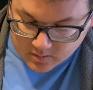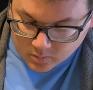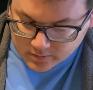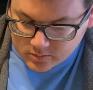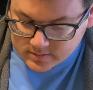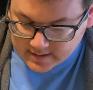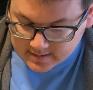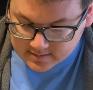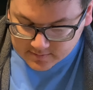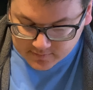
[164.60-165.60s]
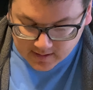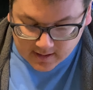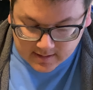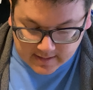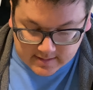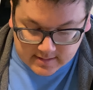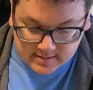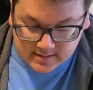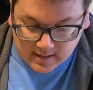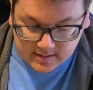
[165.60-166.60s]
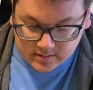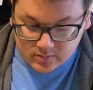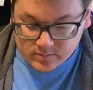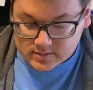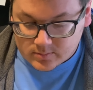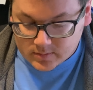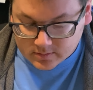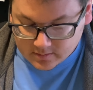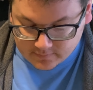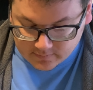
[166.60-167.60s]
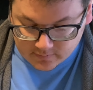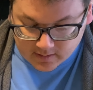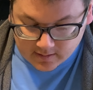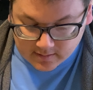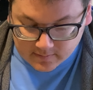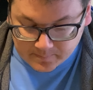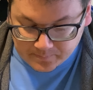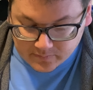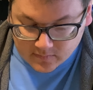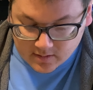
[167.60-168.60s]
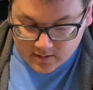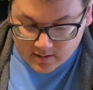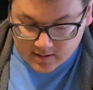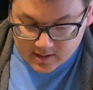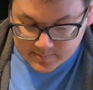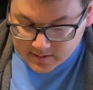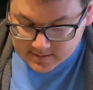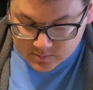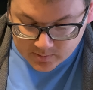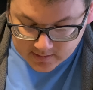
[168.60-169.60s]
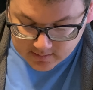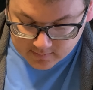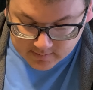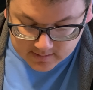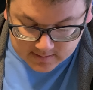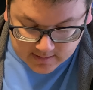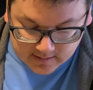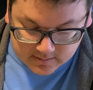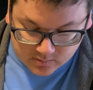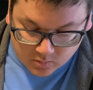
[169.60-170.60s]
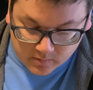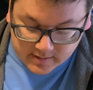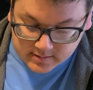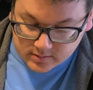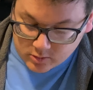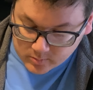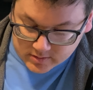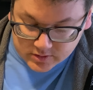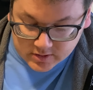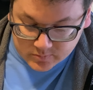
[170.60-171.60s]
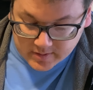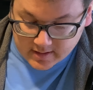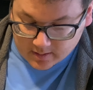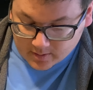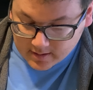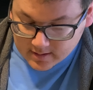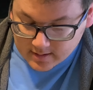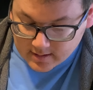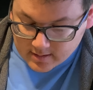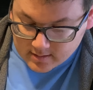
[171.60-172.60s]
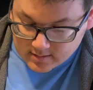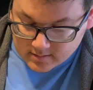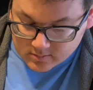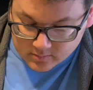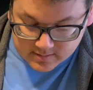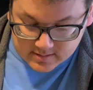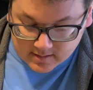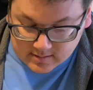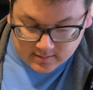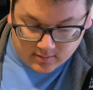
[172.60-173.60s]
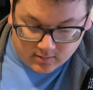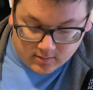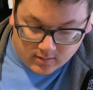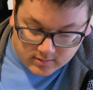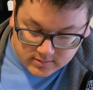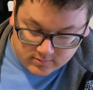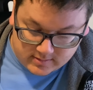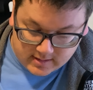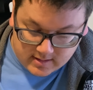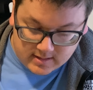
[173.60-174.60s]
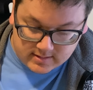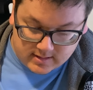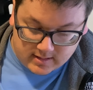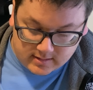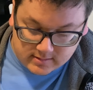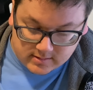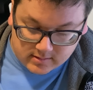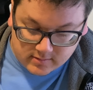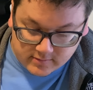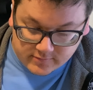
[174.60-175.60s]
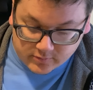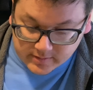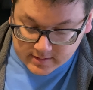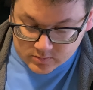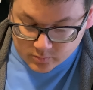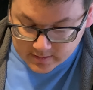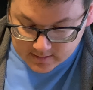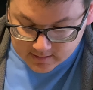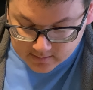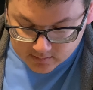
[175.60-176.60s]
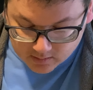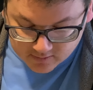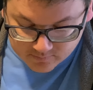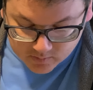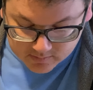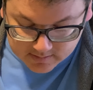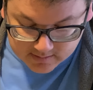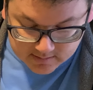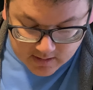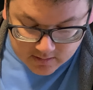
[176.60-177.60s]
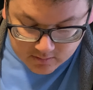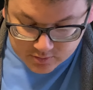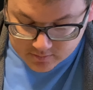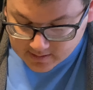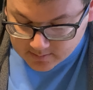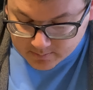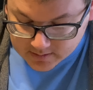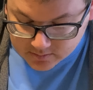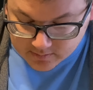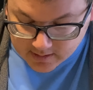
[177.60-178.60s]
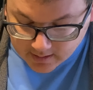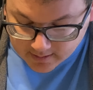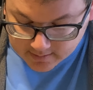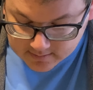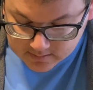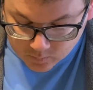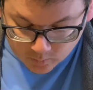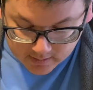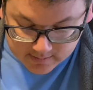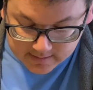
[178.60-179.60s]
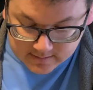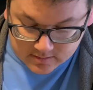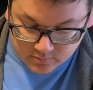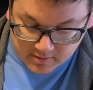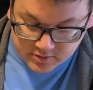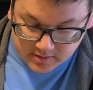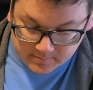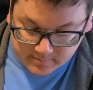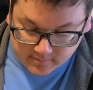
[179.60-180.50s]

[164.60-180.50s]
or who tends a flock and does not use the milk of the flock? I'm not speaking of these things according to human judgment, am I? Or does not the law also say these things? For it is written in the law of Moses, You shall not muzzle the ox while he is threshing.